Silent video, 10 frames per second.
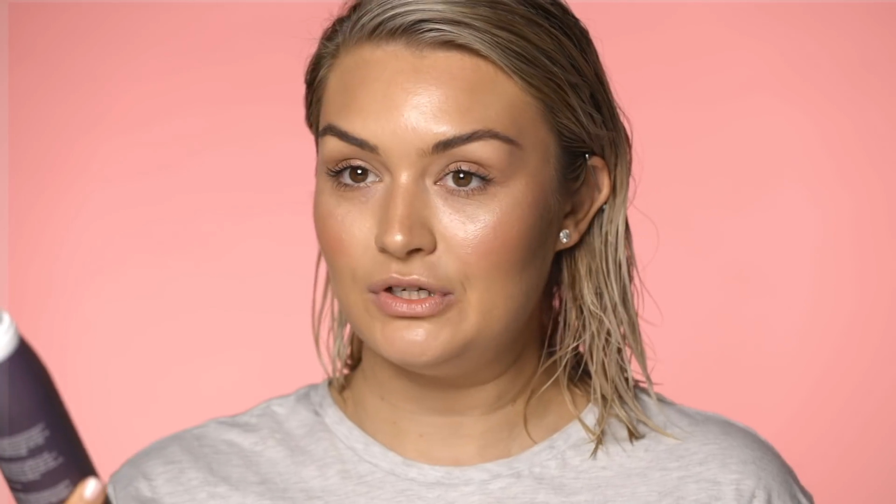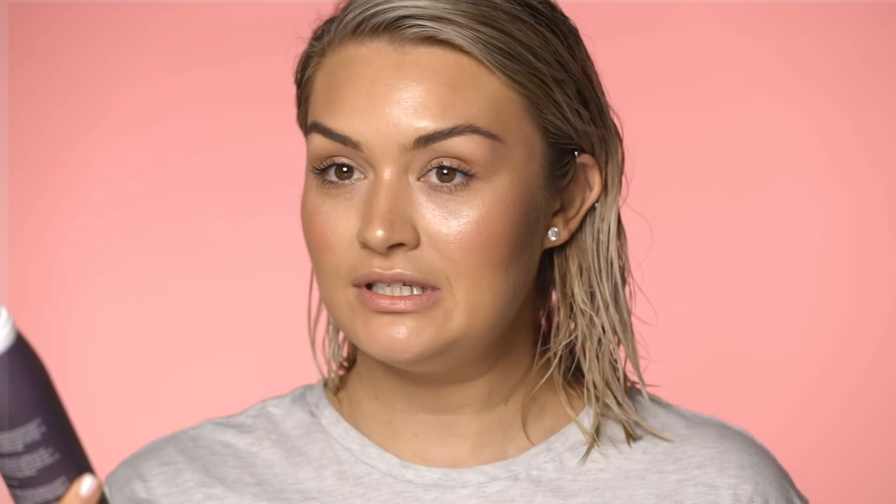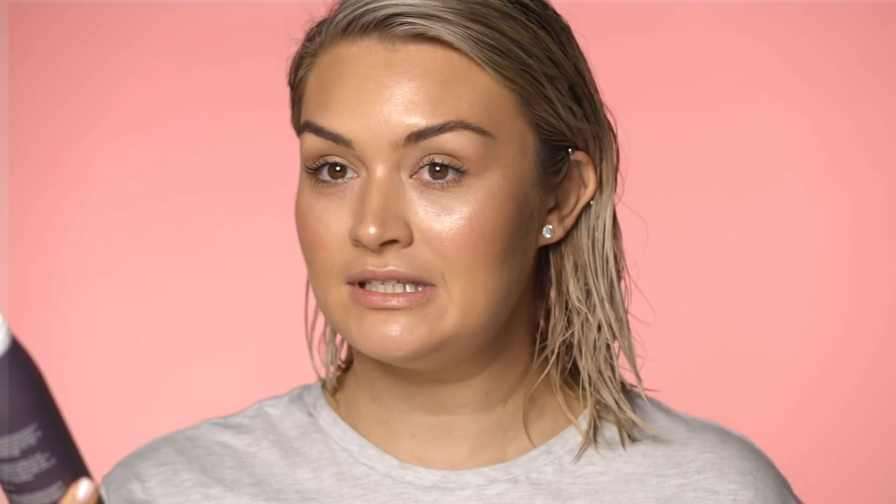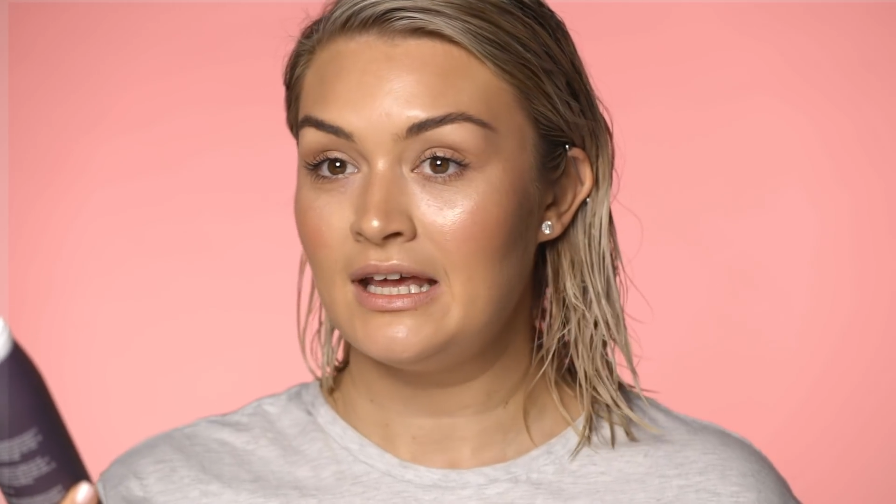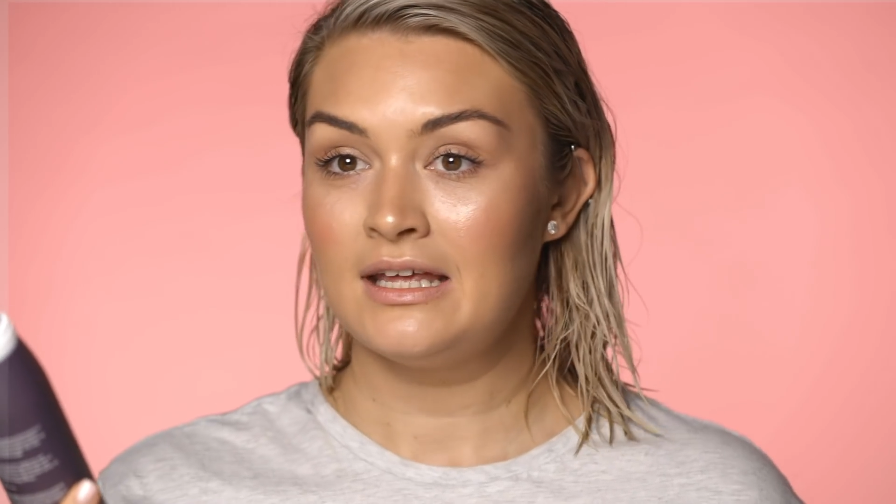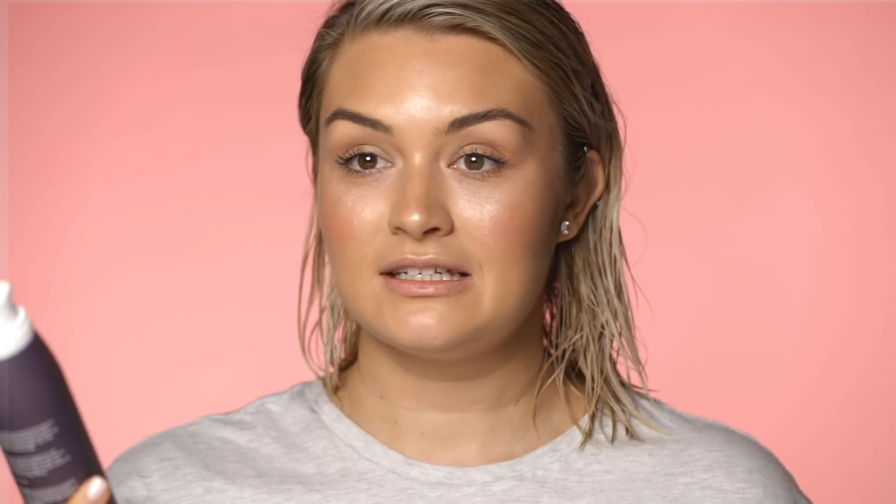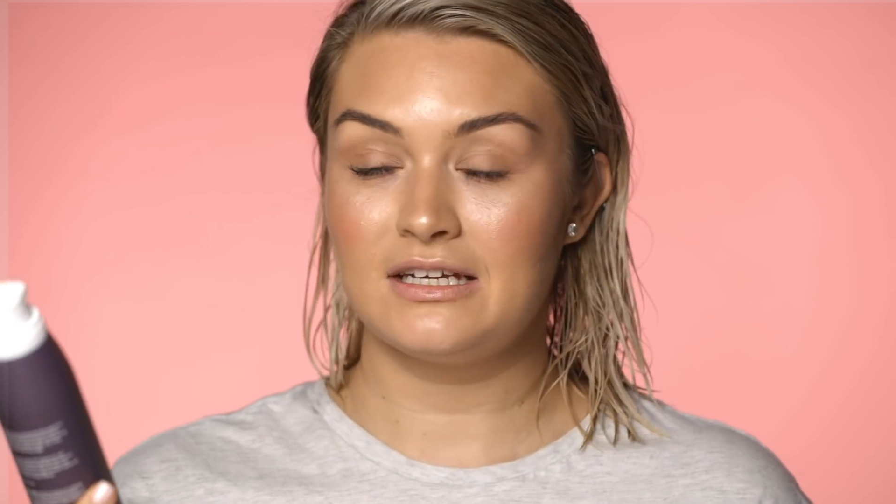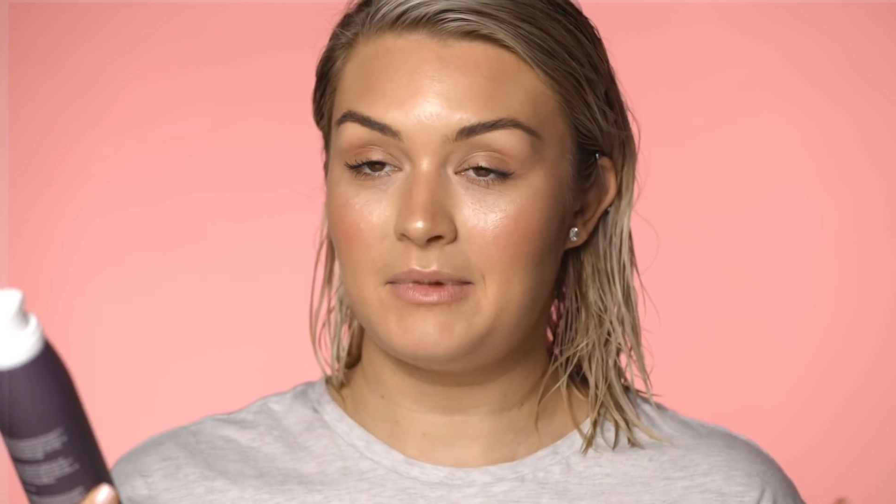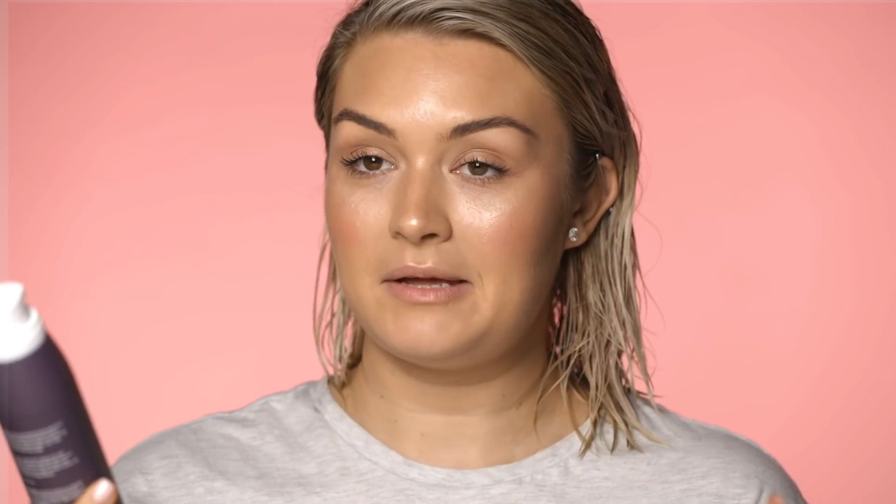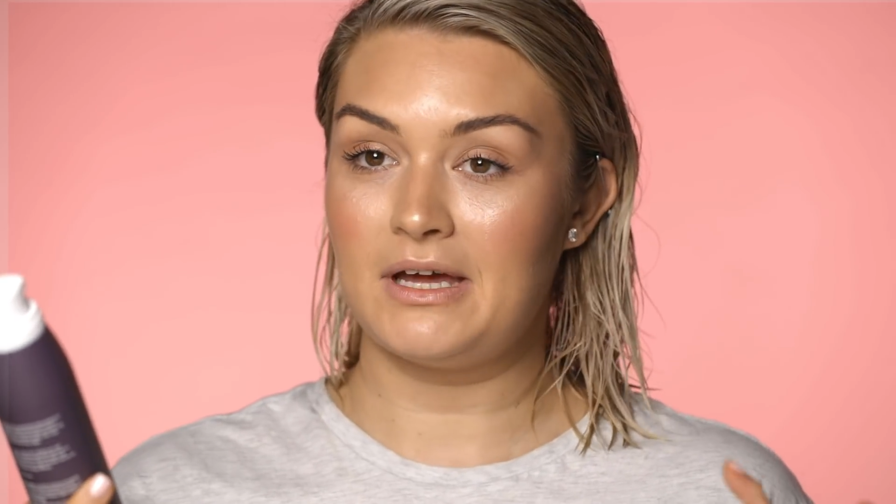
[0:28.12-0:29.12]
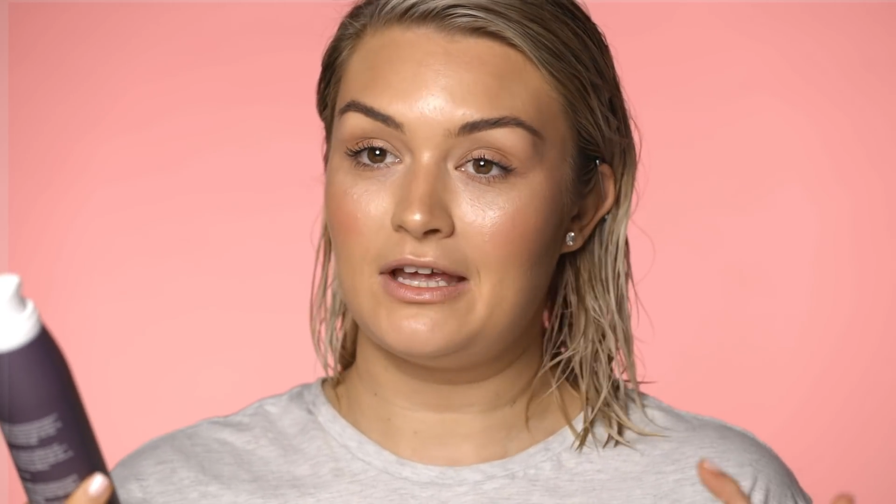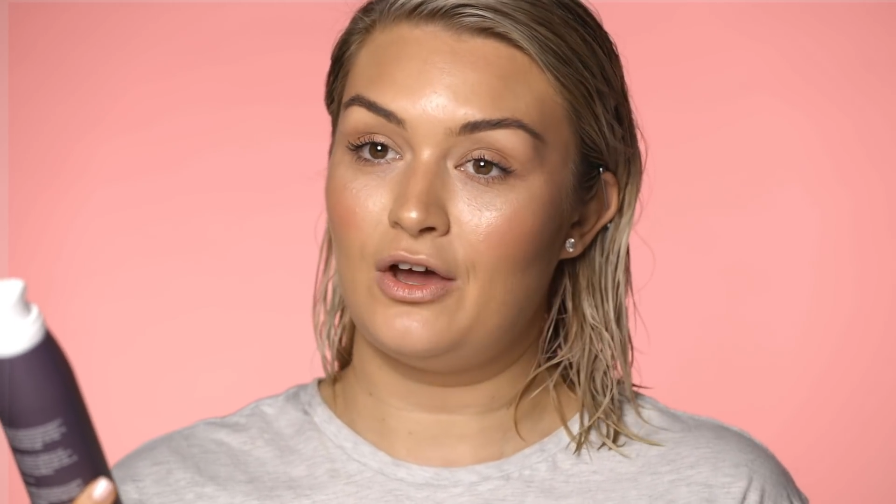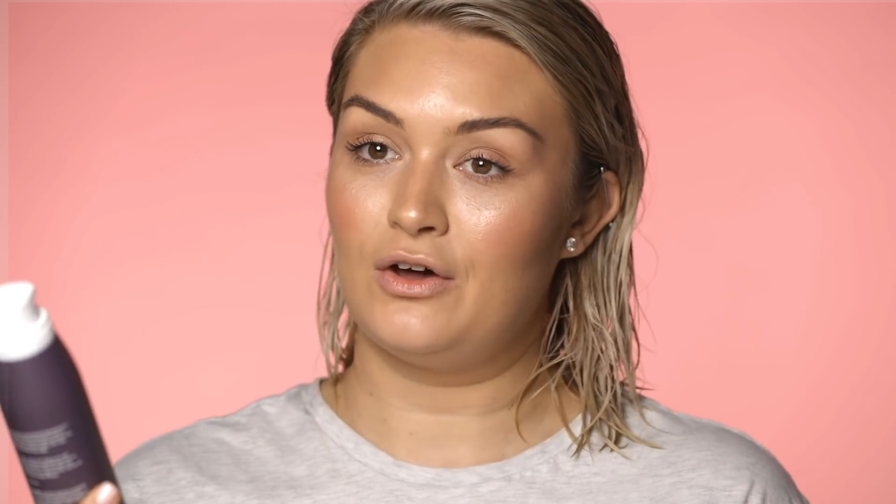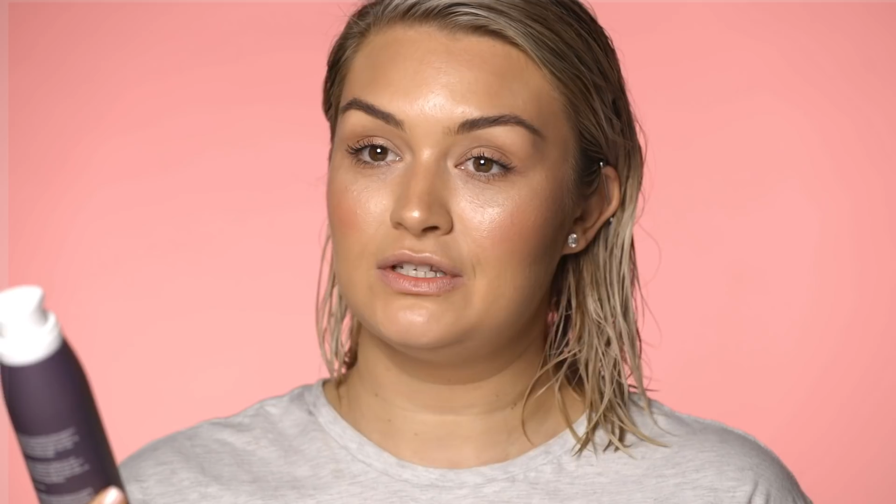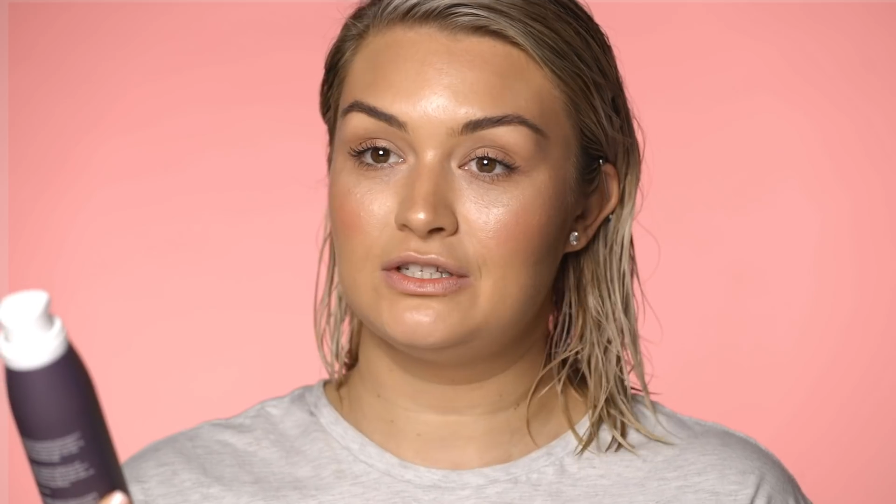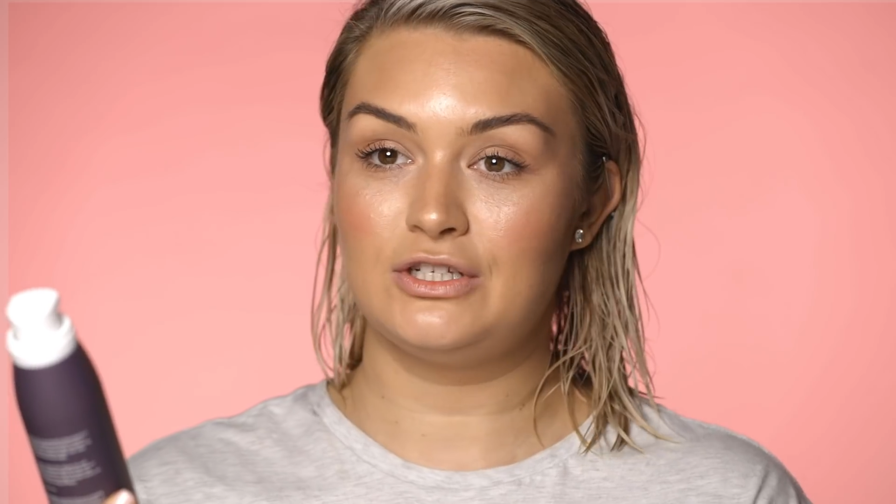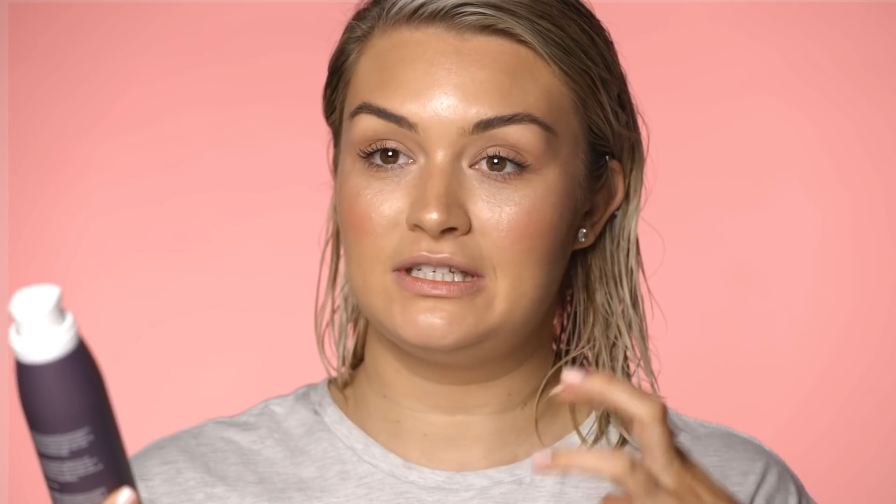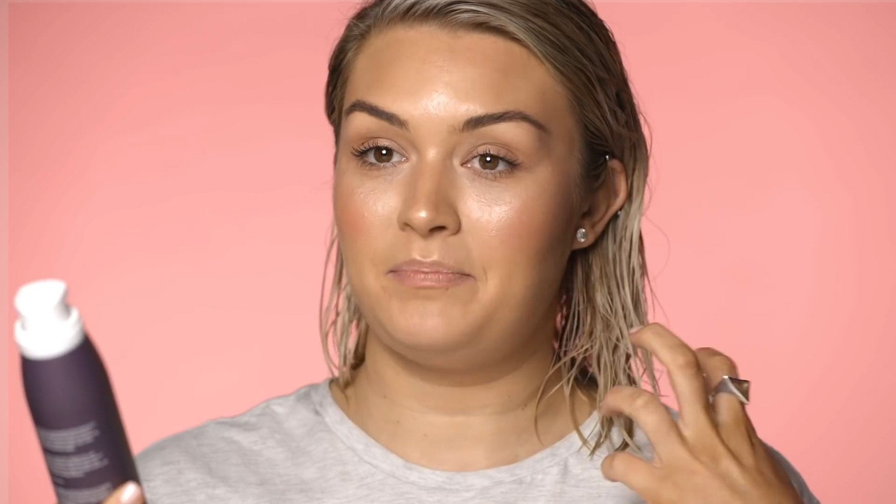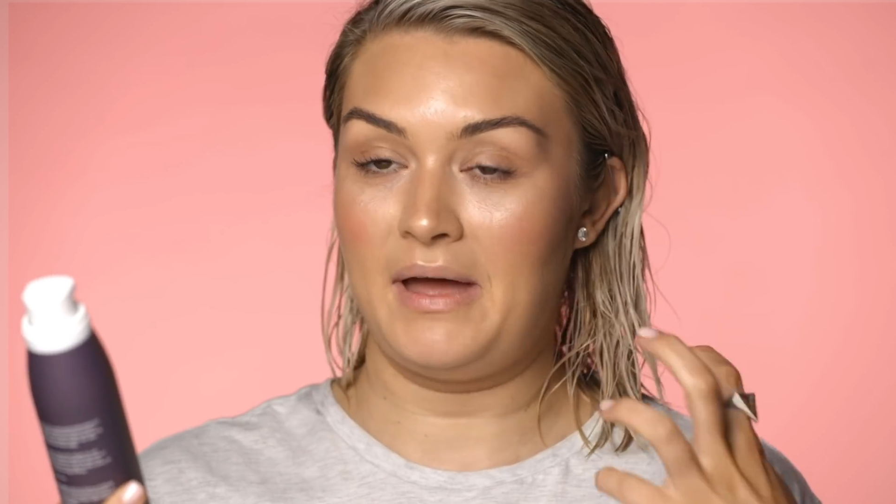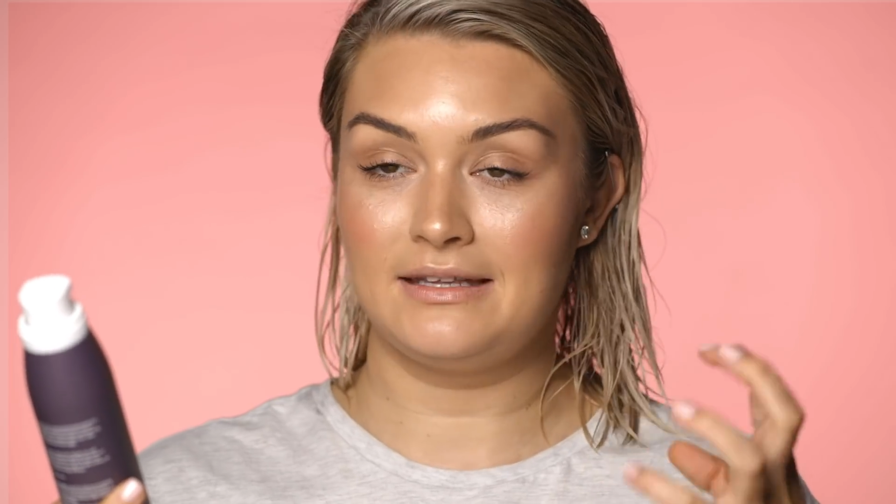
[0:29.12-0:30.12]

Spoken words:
Mousse. It's gonna make my curls just